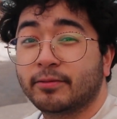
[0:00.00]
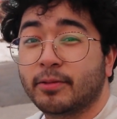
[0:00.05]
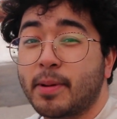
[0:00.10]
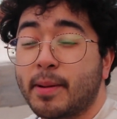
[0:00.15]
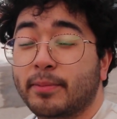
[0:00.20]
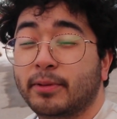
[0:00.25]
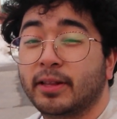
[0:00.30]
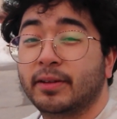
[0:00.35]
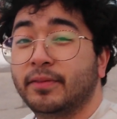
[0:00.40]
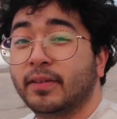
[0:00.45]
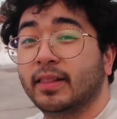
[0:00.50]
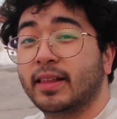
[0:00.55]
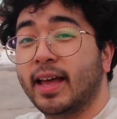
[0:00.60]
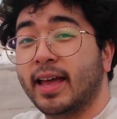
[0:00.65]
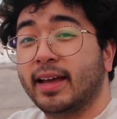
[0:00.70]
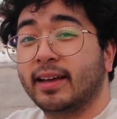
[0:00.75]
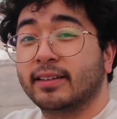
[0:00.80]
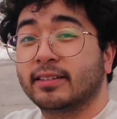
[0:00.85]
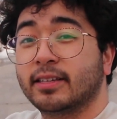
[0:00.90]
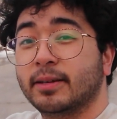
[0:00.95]
remember to leave a
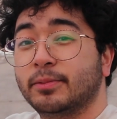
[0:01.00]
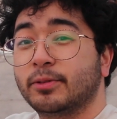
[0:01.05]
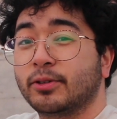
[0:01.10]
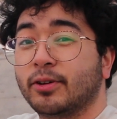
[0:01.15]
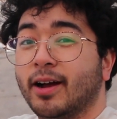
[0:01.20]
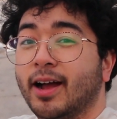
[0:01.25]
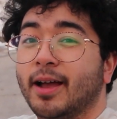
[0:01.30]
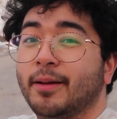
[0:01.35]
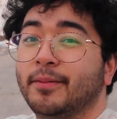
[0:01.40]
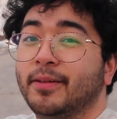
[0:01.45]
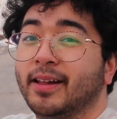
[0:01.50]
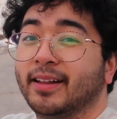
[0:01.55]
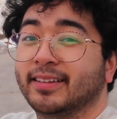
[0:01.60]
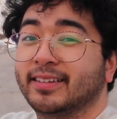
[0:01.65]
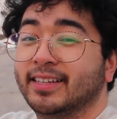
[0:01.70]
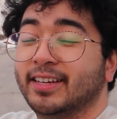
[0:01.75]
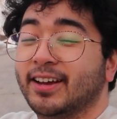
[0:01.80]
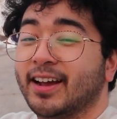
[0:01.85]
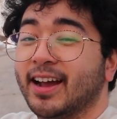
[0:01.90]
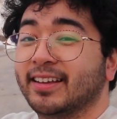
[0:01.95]
like, subscribe, and I'll
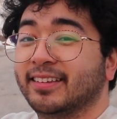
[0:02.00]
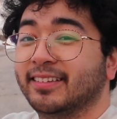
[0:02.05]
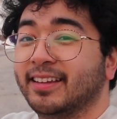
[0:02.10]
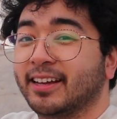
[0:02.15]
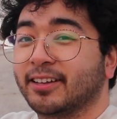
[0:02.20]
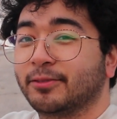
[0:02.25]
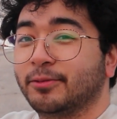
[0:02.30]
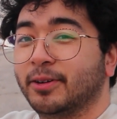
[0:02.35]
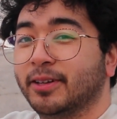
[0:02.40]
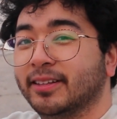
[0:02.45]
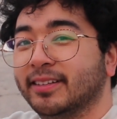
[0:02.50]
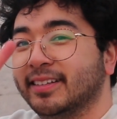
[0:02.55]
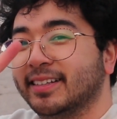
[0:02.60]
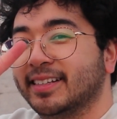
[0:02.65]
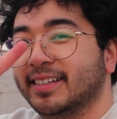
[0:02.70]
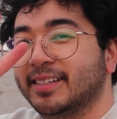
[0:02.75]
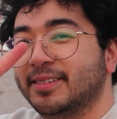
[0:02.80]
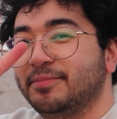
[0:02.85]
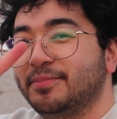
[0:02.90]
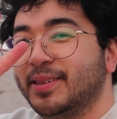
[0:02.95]
see you guys next one.
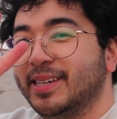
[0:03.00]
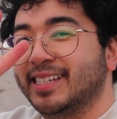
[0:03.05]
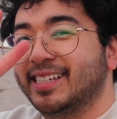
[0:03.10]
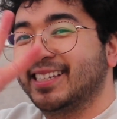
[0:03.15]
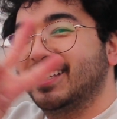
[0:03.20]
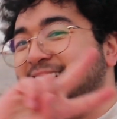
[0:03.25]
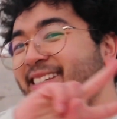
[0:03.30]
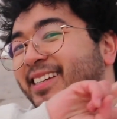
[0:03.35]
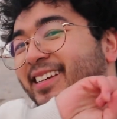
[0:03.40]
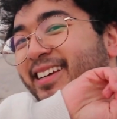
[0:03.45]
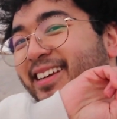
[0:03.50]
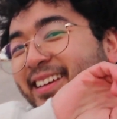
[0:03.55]
Peace.